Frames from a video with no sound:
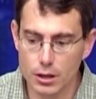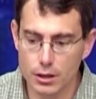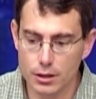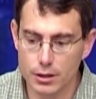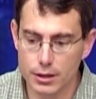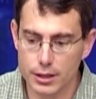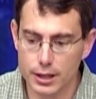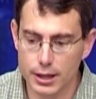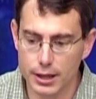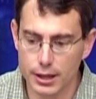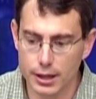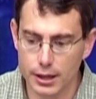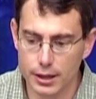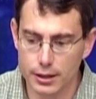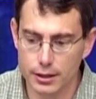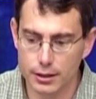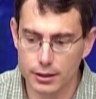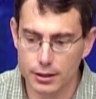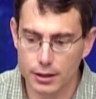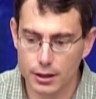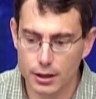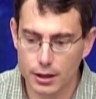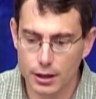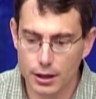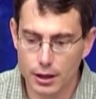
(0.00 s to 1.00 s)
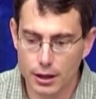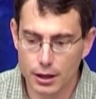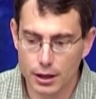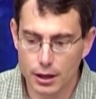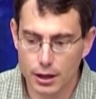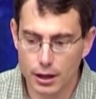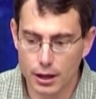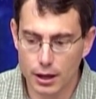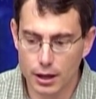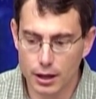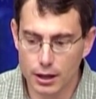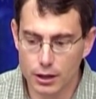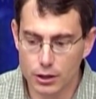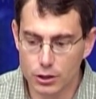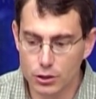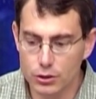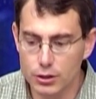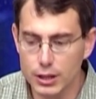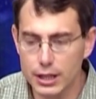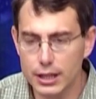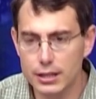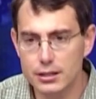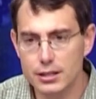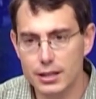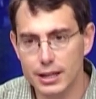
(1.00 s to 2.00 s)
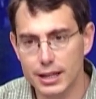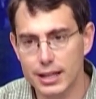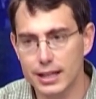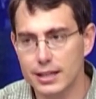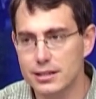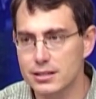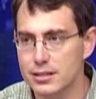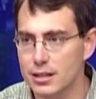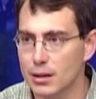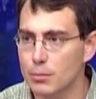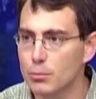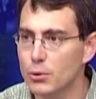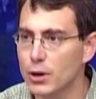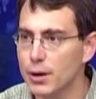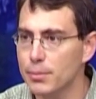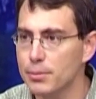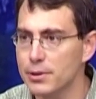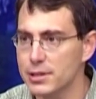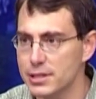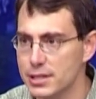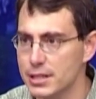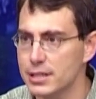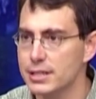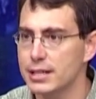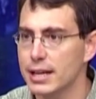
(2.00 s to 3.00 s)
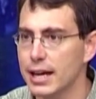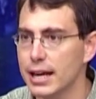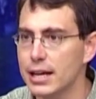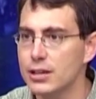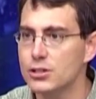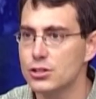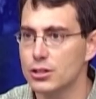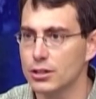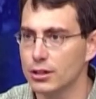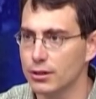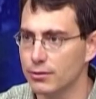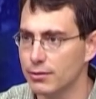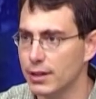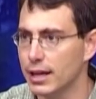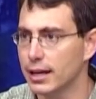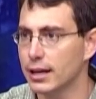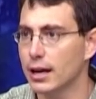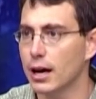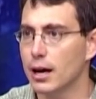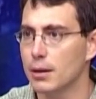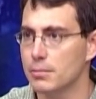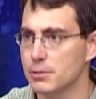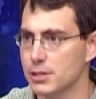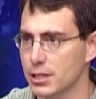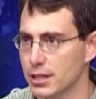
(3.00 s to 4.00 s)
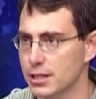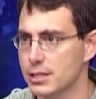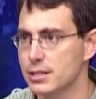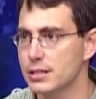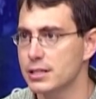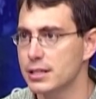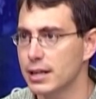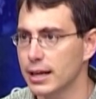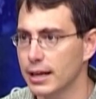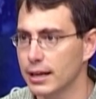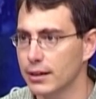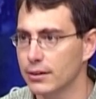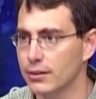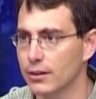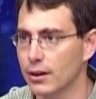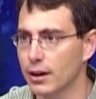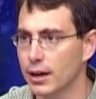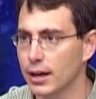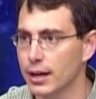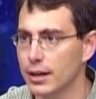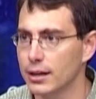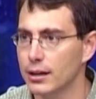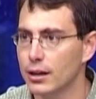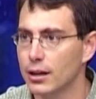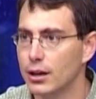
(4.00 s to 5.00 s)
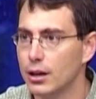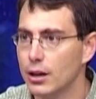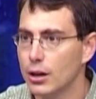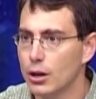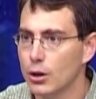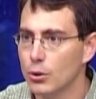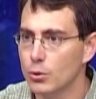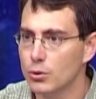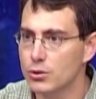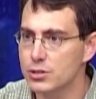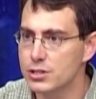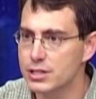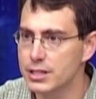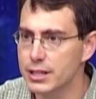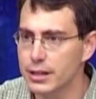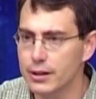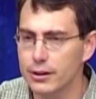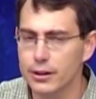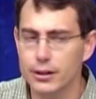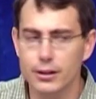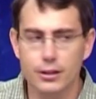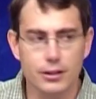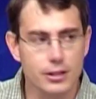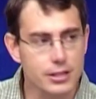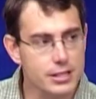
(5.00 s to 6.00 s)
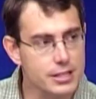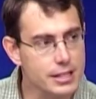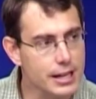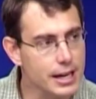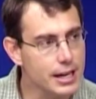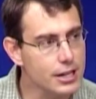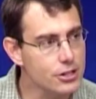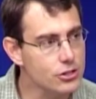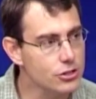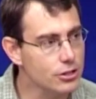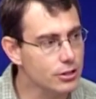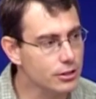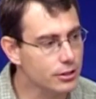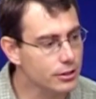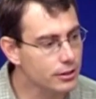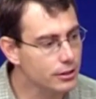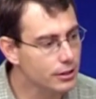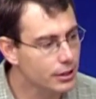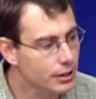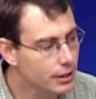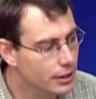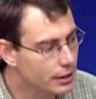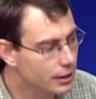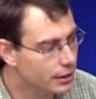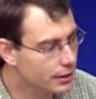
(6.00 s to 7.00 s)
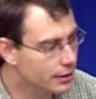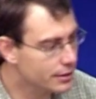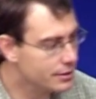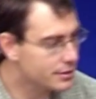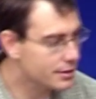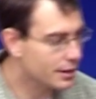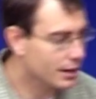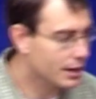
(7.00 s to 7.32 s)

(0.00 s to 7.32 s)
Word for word: then uh, you need to get some representation of that object state, right? Well, serialization is